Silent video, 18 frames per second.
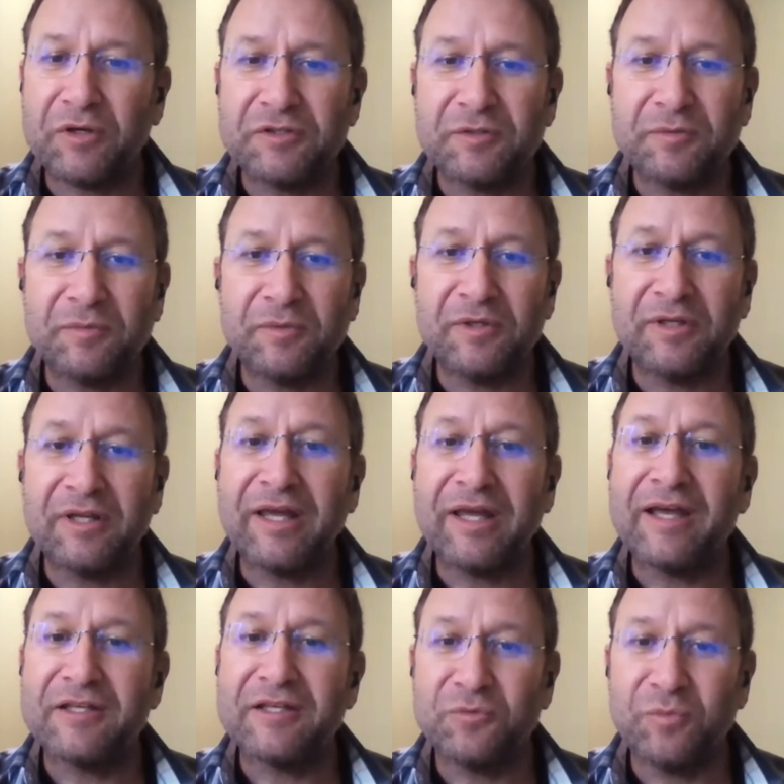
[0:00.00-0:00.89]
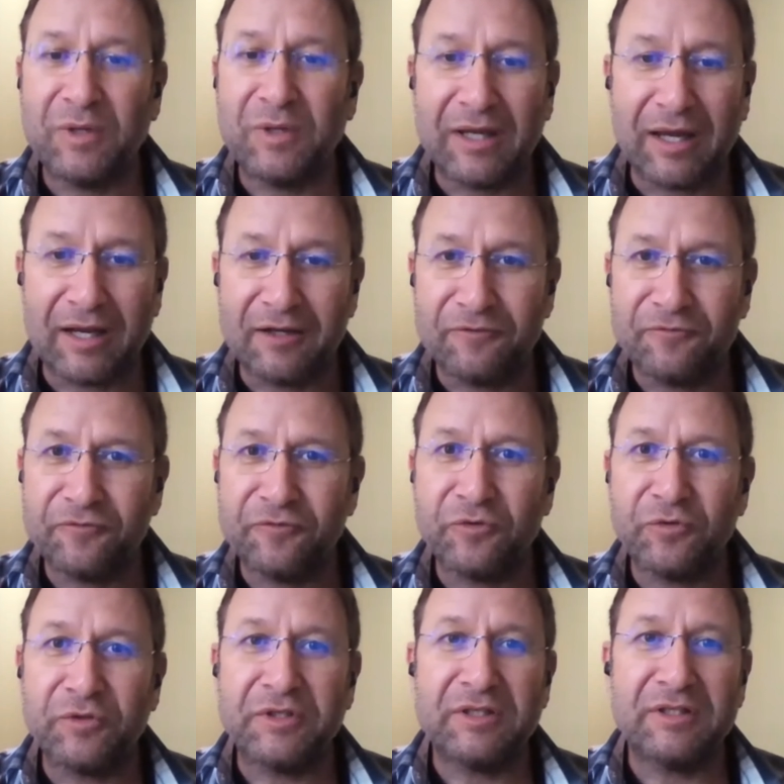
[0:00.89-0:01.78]
install news
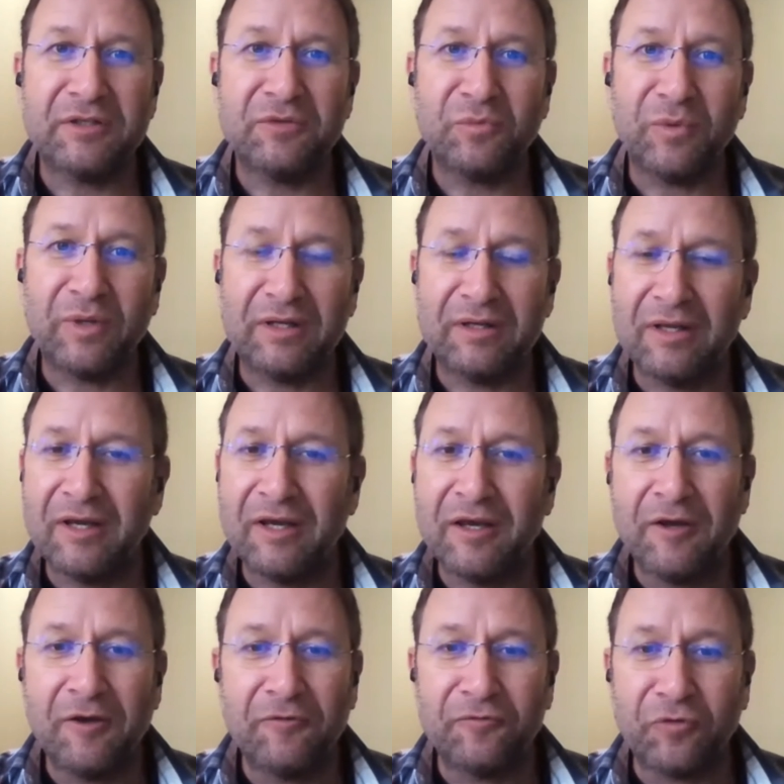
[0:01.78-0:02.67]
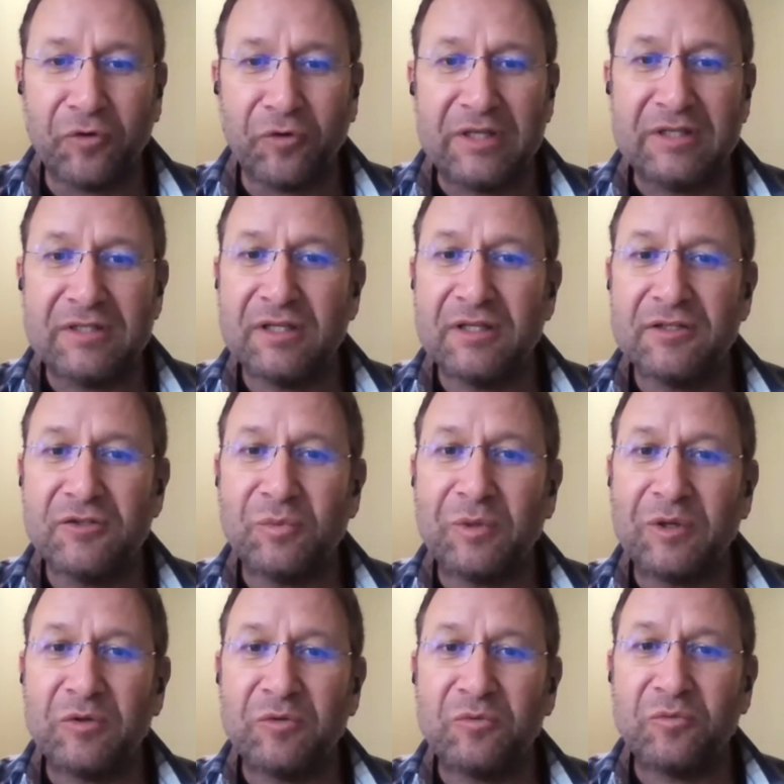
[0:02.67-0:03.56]
technology as soon as possible
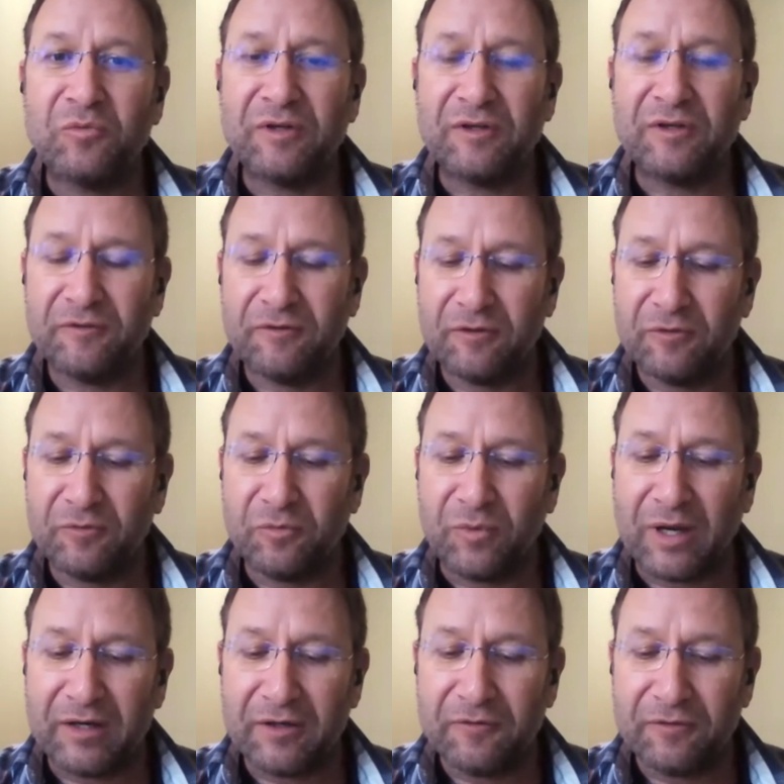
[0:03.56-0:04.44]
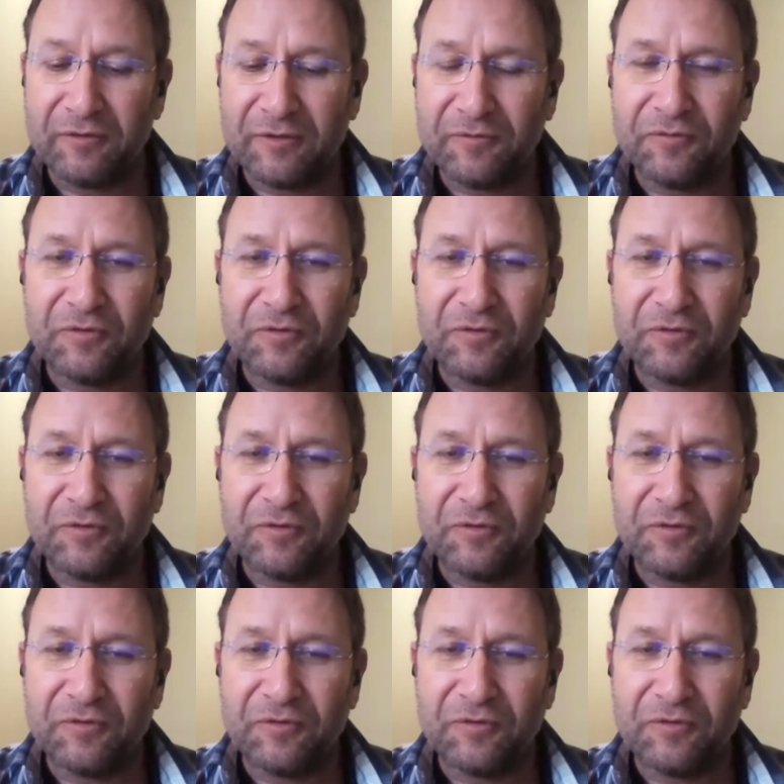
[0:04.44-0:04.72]
as we can afford it. And